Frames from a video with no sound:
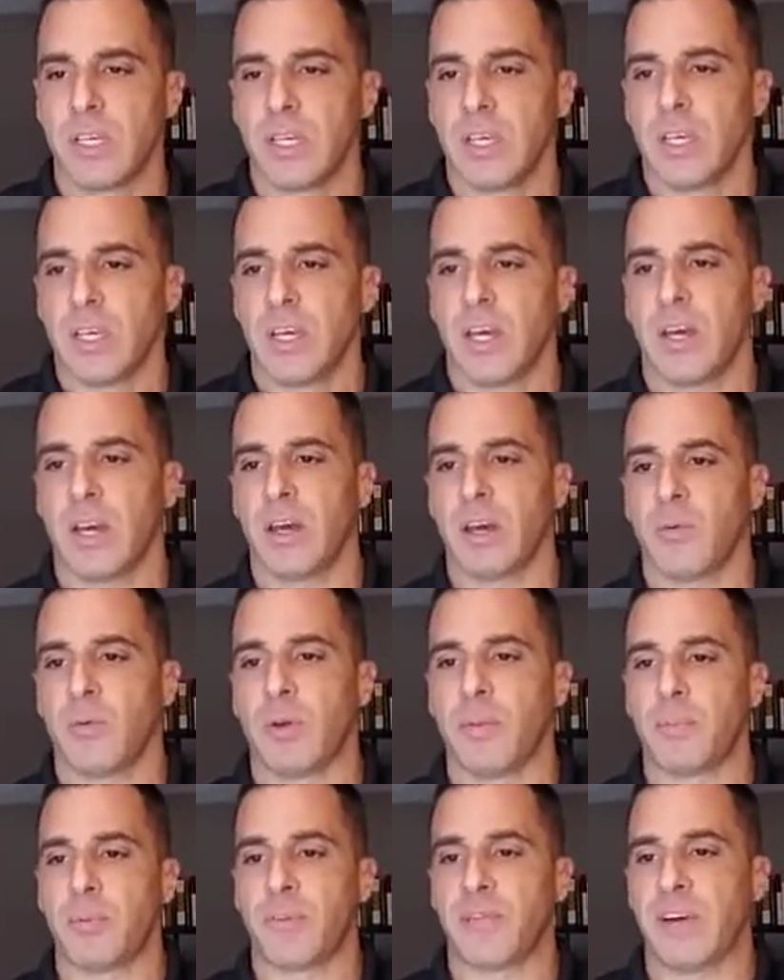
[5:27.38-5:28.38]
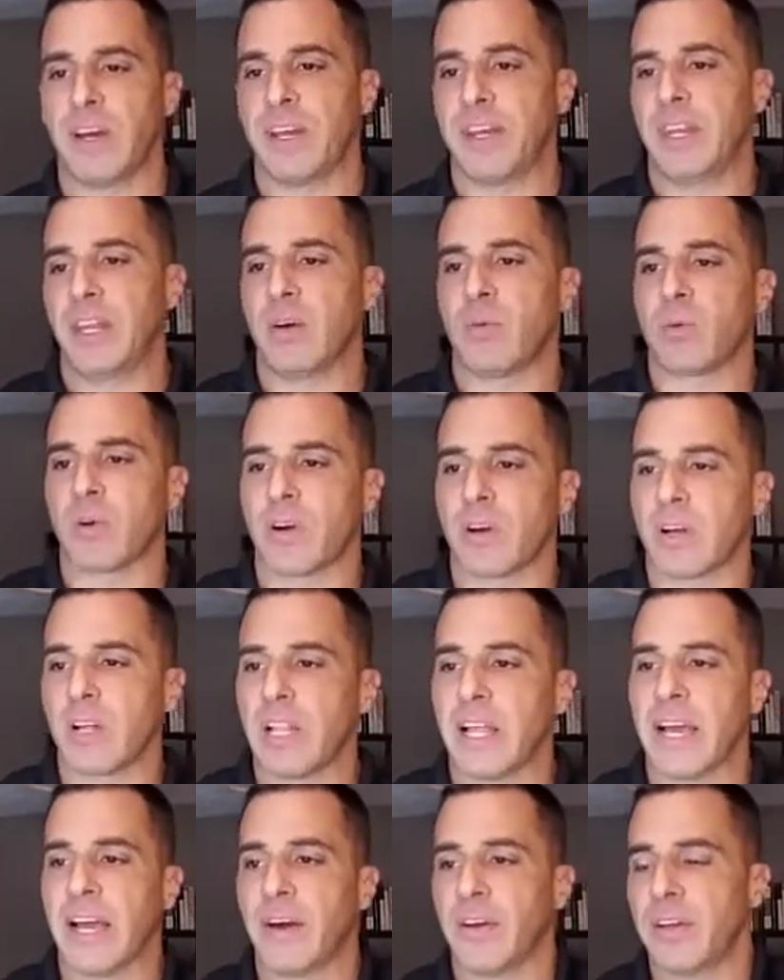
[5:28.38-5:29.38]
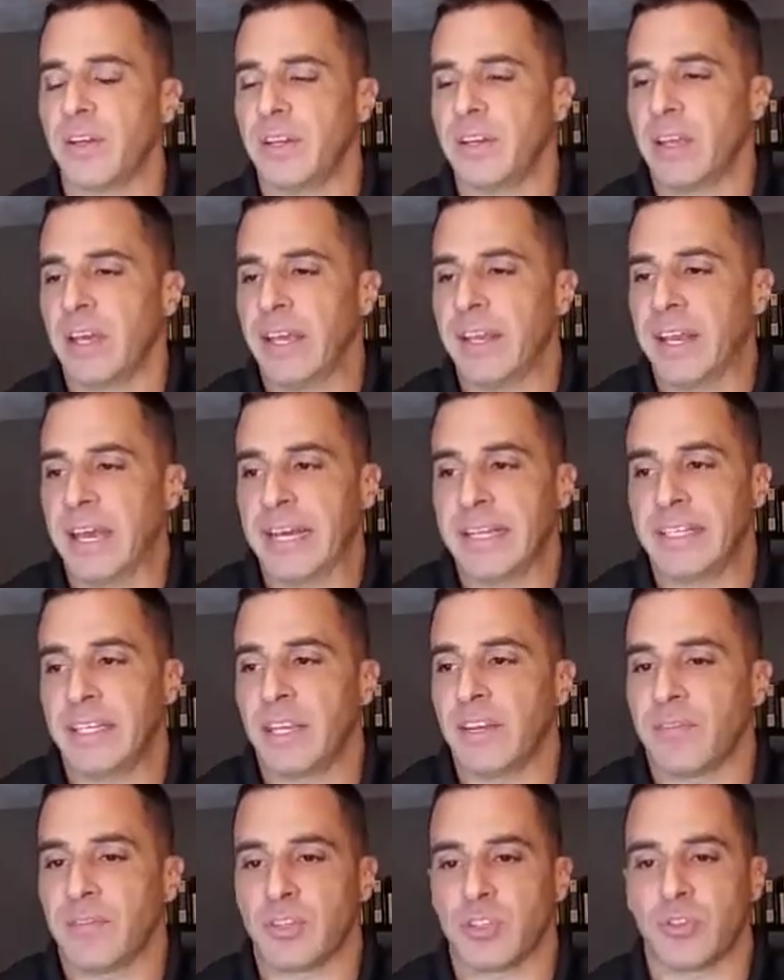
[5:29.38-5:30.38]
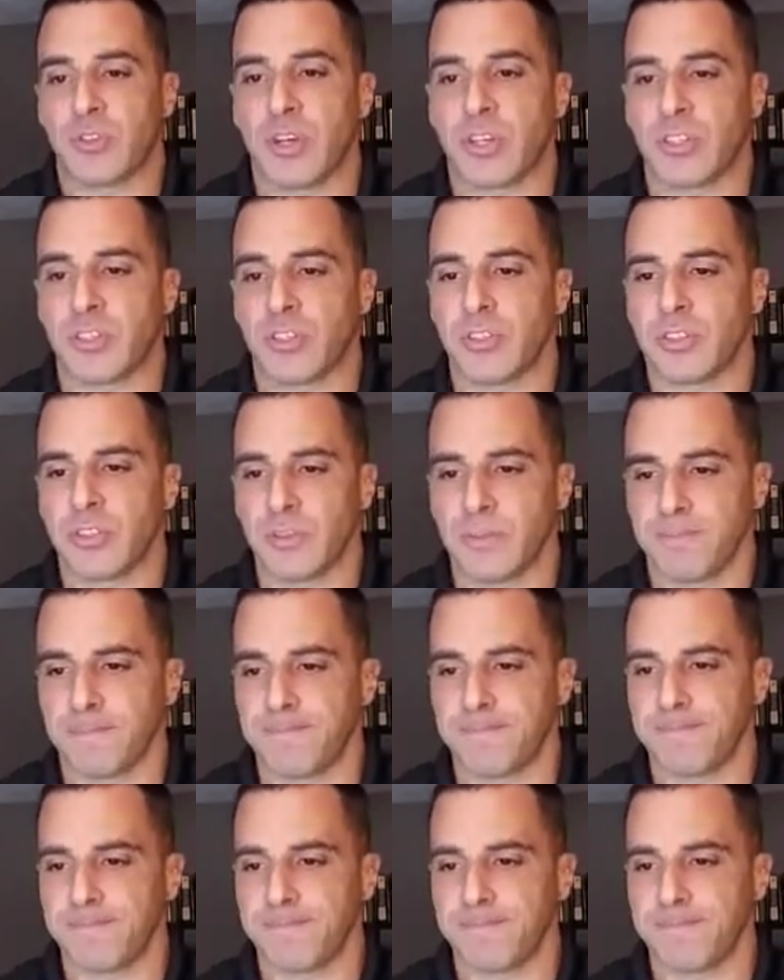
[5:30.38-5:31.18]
We provide network, cloud, and IT infrastructures.